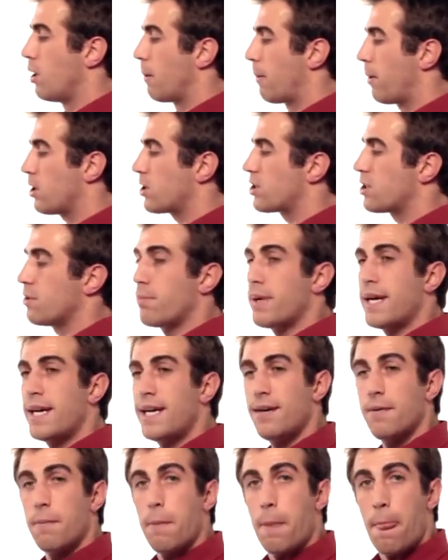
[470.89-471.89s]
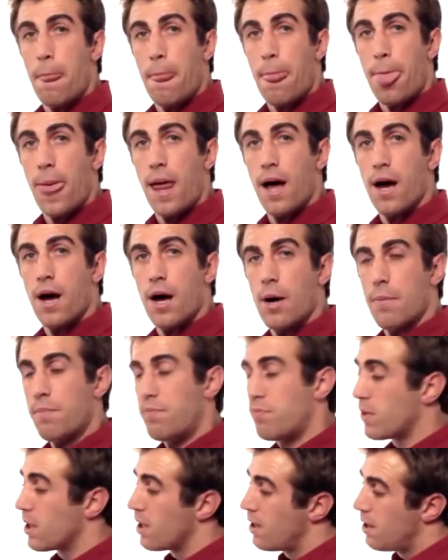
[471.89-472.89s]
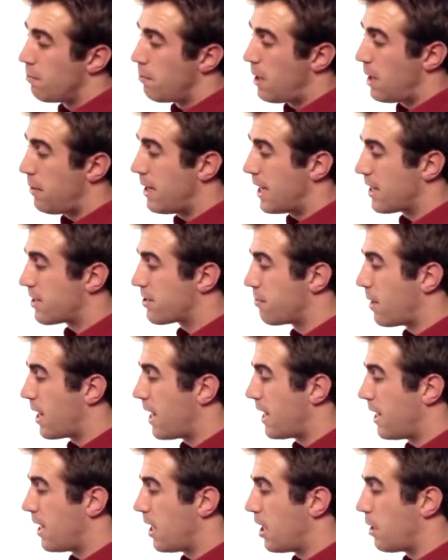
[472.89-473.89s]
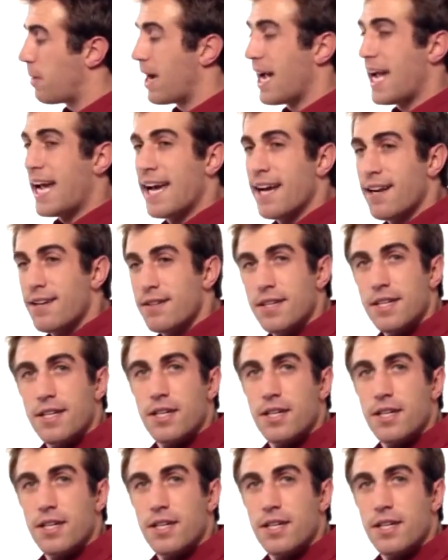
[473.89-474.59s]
Person B, maybe that's my aunt.